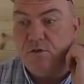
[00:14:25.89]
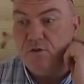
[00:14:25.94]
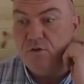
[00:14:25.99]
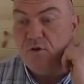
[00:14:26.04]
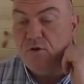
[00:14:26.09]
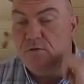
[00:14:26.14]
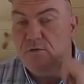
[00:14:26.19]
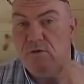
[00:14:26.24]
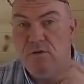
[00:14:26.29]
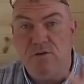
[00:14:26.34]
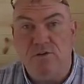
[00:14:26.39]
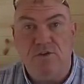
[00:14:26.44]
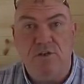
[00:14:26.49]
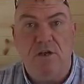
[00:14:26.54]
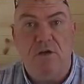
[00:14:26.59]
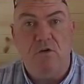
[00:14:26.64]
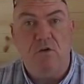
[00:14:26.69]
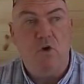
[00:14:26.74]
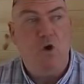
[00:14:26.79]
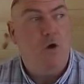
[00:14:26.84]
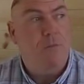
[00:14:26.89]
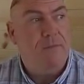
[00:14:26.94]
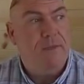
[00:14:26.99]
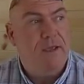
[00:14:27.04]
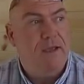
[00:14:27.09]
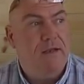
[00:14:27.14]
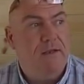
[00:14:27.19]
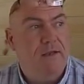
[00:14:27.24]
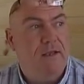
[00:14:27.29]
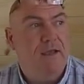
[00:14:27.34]
because like I say, I've got to be
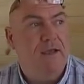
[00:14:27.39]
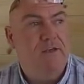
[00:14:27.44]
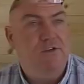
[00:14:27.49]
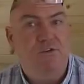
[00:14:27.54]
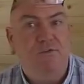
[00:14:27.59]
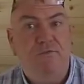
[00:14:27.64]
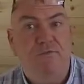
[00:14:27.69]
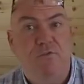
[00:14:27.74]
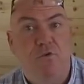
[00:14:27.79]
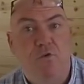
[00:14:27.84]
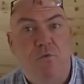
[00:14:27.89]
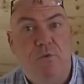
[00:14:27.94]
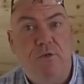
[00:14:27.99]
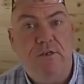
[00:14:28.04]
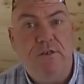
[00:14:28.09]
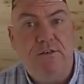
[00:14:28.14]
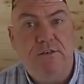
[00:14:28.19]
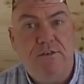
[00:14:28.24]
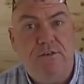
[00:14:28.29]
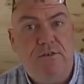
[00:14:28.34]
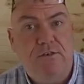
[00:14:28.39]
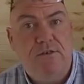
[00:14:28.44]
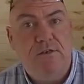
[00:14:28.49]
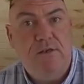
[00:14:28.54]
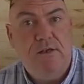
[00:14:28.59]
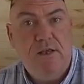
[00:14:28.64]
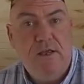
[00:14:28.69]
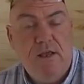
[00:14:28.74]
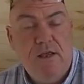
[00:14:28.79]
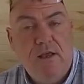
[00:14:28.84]
out of the house in 4 weeks.
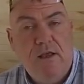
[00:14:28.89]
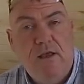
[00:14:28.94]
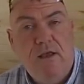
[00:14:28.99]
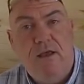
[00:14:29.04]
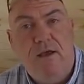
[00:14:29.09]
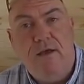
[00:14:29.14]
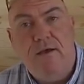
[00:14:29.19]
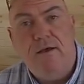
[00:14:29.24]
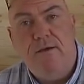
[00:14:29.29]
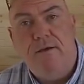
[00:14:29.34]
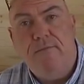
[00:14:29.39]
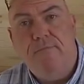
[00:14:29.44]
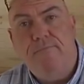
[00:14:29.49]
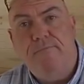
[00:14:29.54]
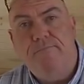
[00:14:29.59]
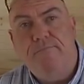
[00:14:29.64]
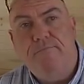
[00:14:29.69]
I